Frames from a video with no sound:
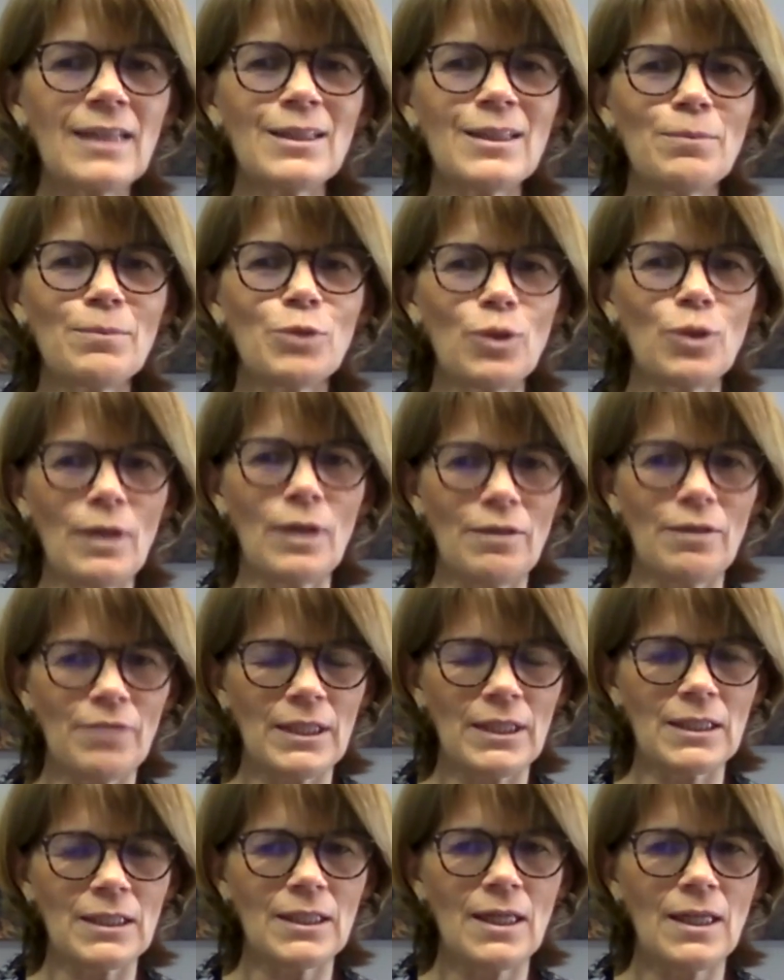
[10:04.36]
them to live
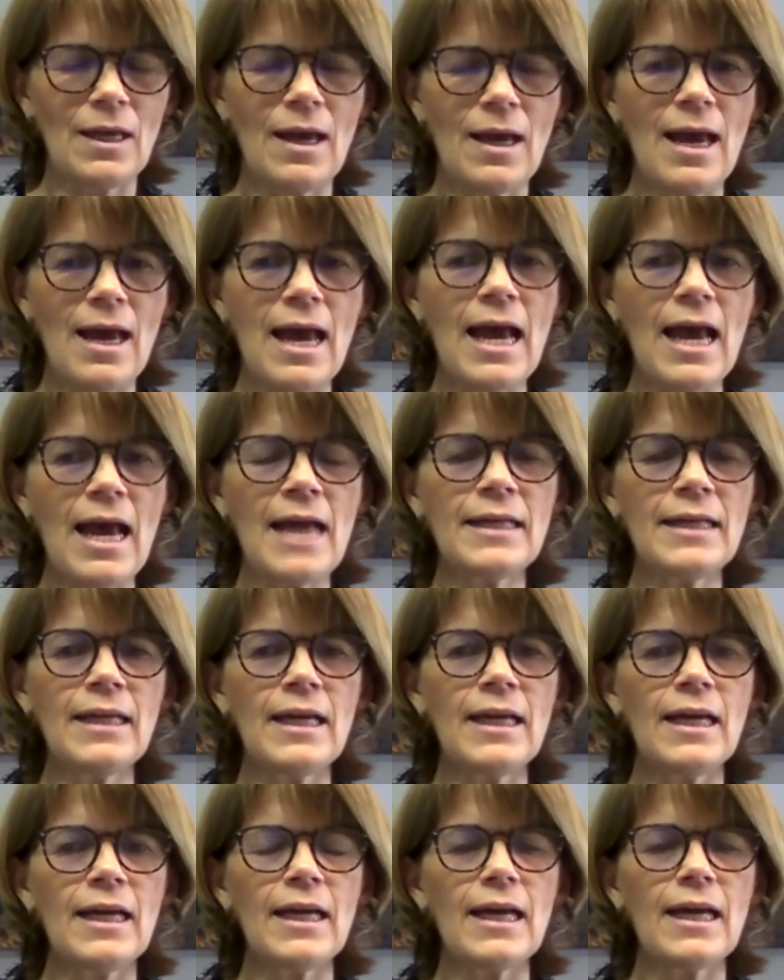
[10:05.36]
it. And
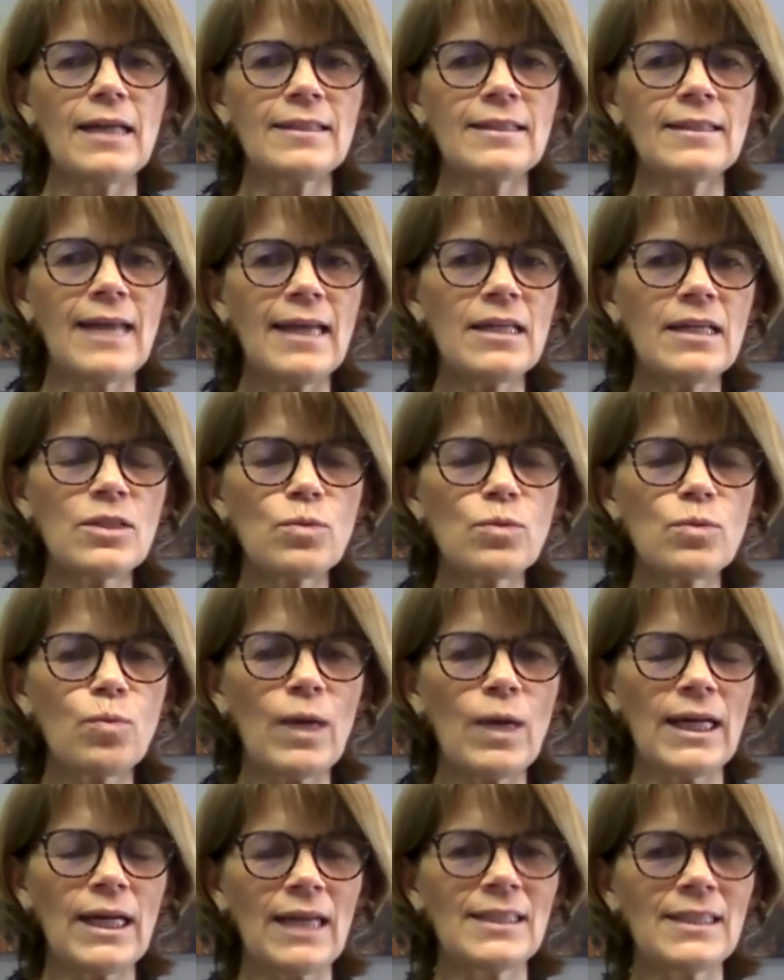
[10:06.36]
that is
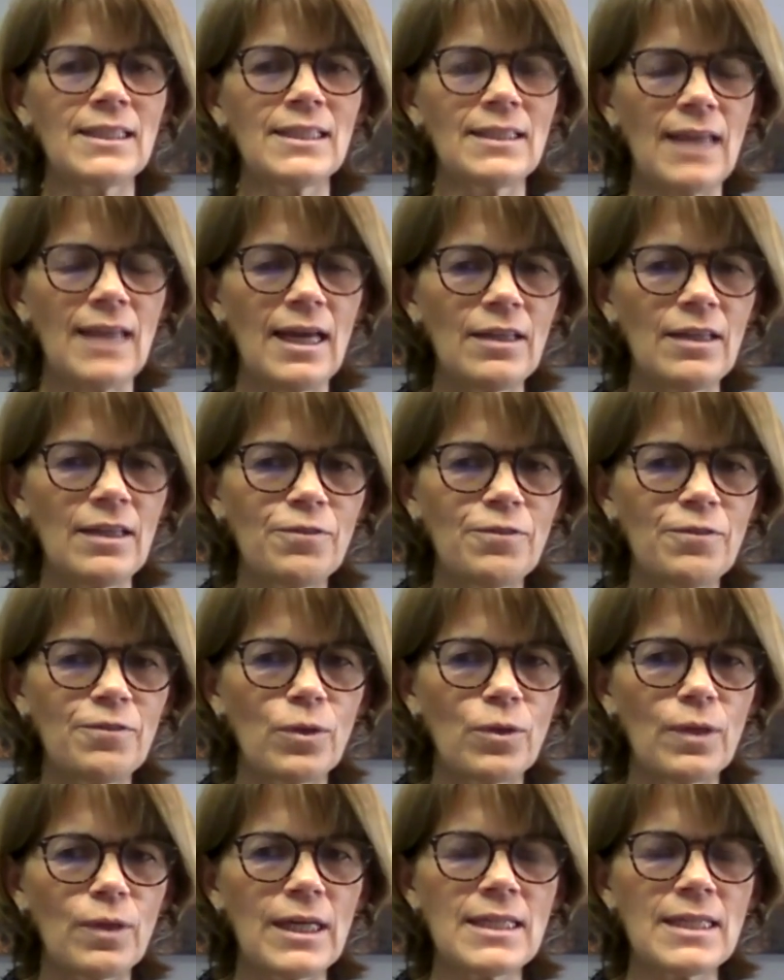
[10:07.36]
what I stand
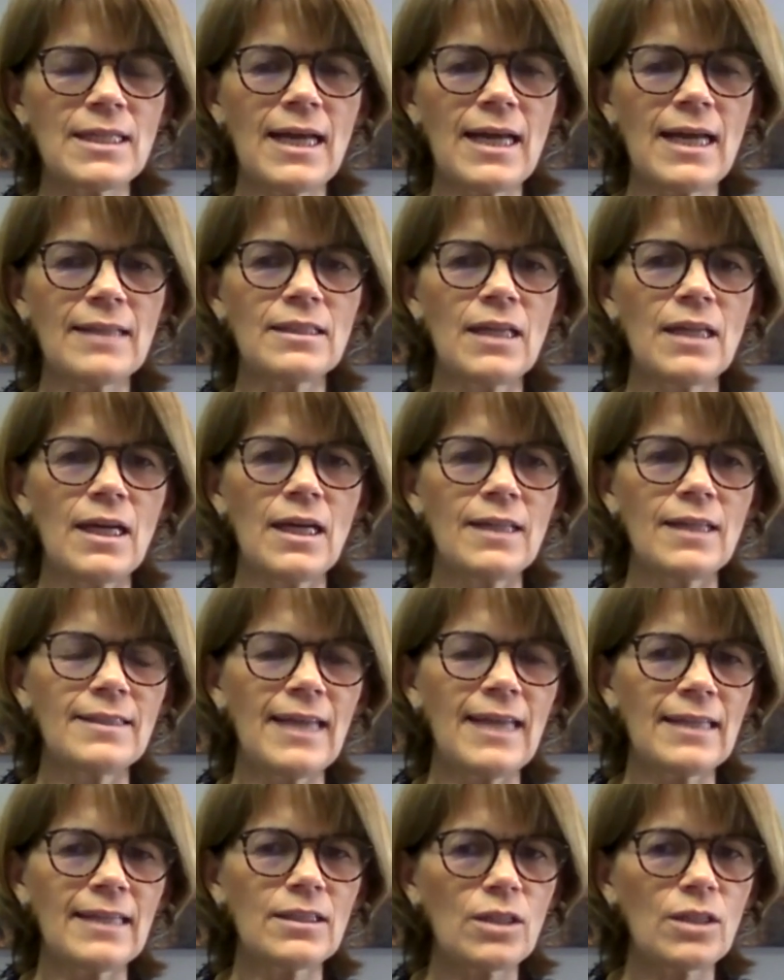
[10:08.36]
for, is that
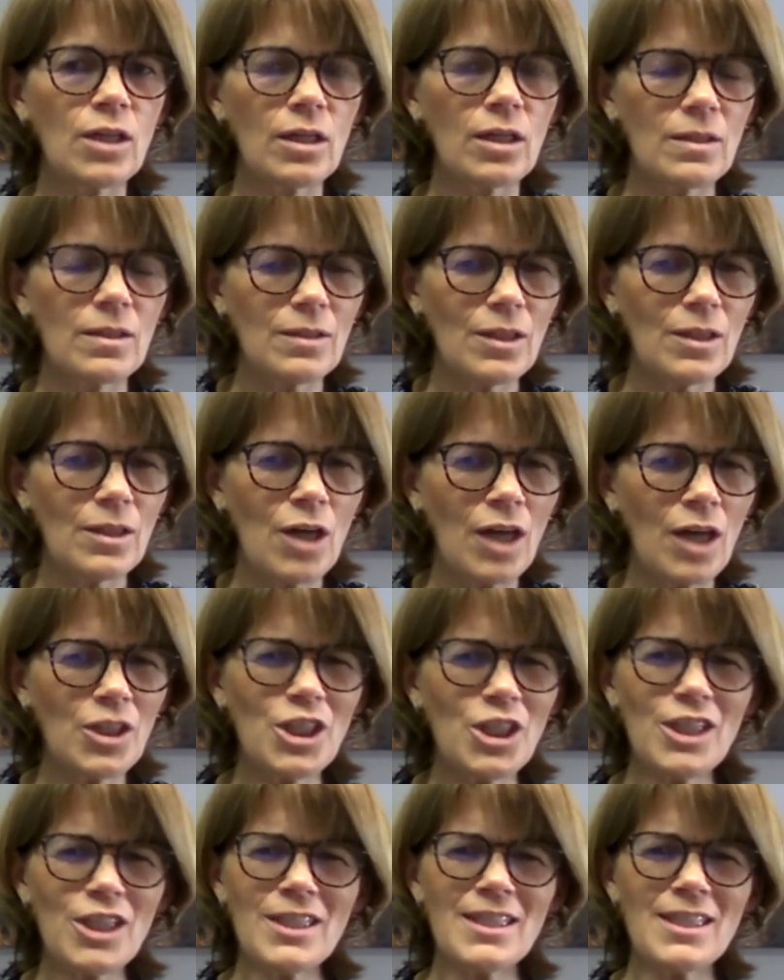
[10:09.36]

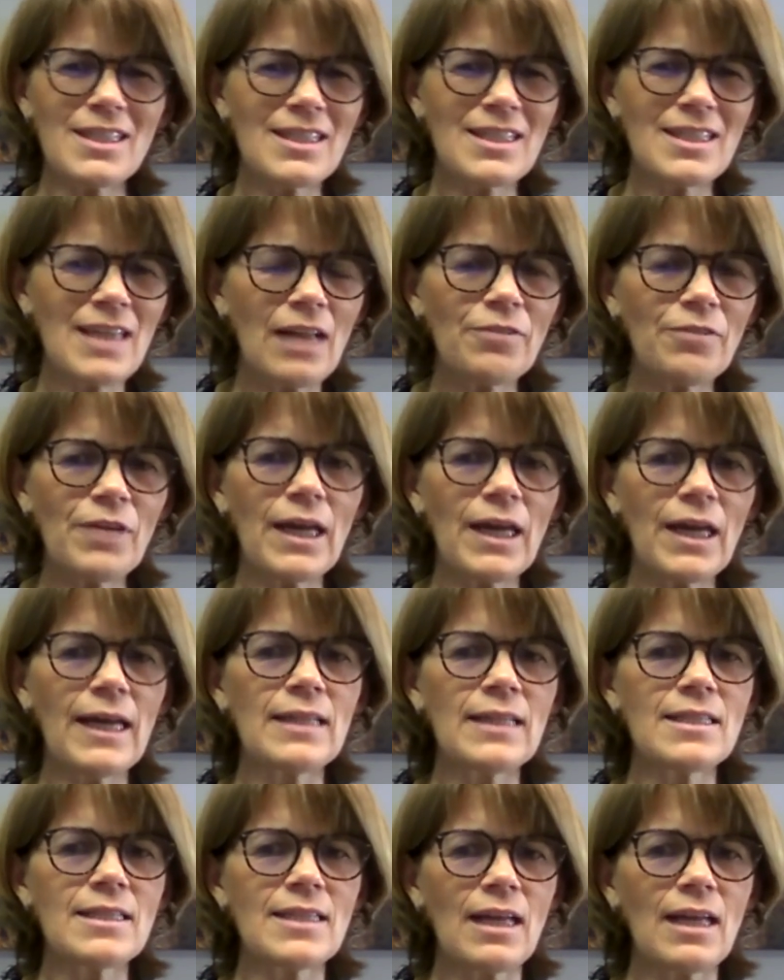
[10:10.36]
conscious self-care
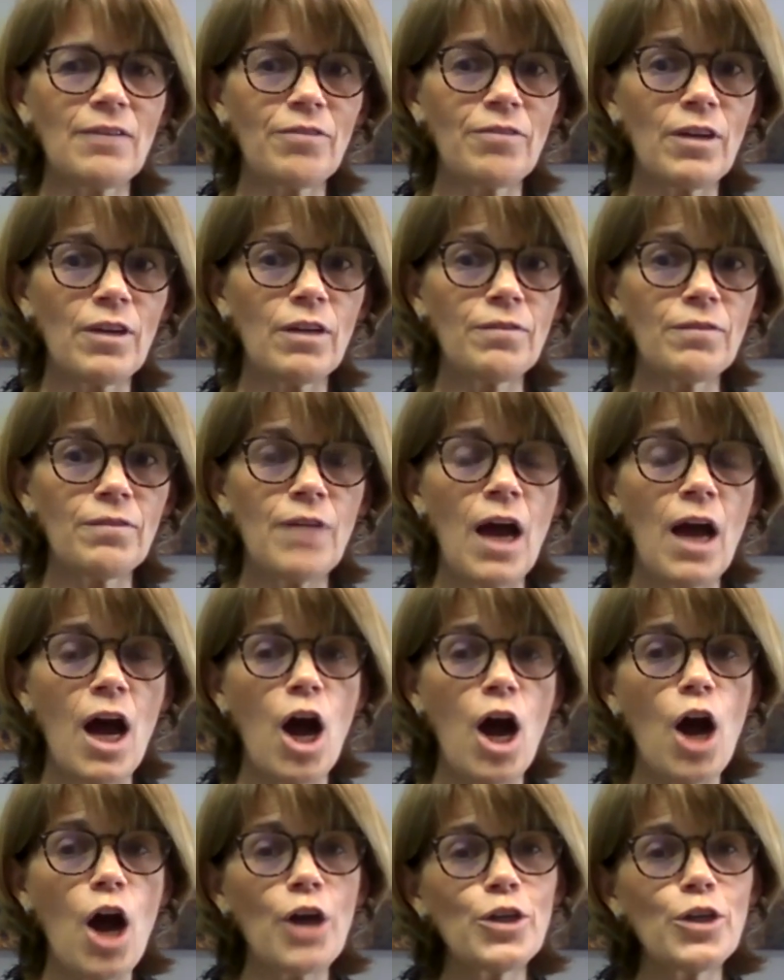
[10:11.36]
and self-love
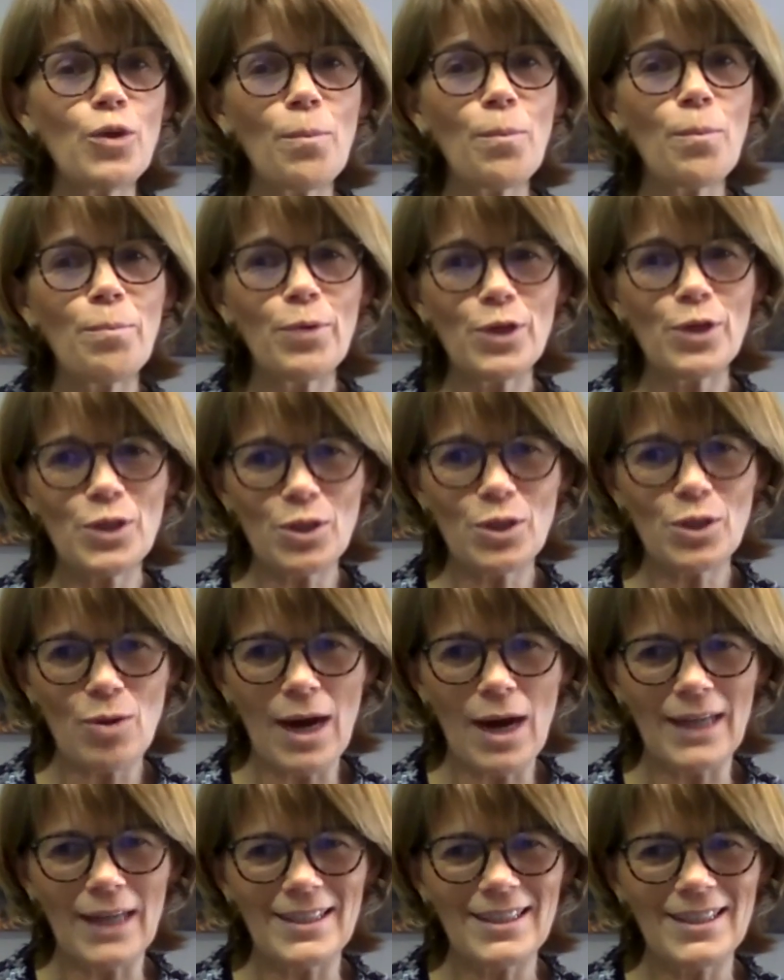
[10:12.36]
are your birthright.